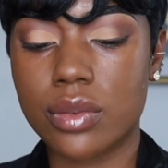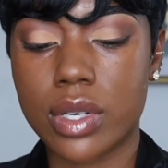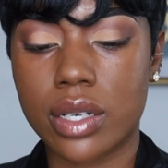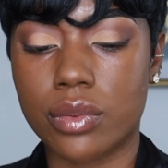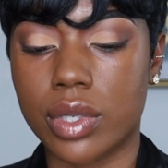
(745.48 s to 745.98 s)

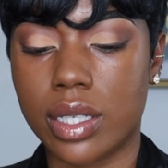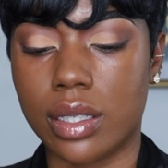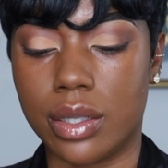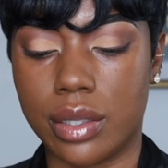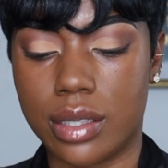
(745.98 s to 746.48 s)
running really
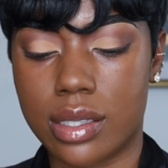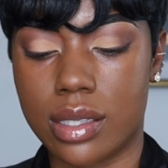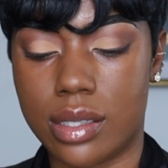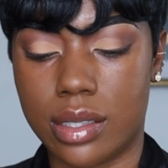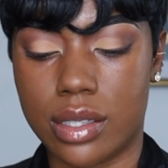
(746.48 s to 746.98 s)
low on this
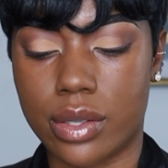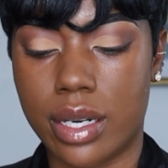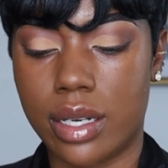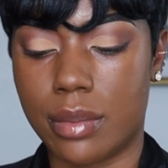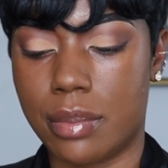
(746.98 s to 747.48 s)
concealer, so I
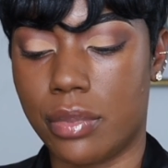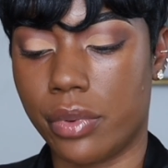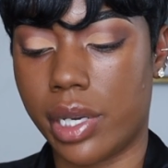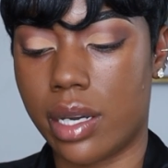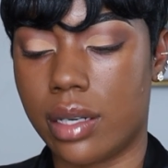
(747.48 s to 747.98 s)
need to
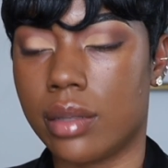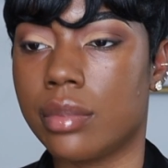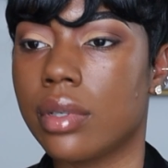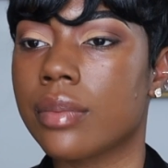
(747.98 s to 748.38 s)
re-up.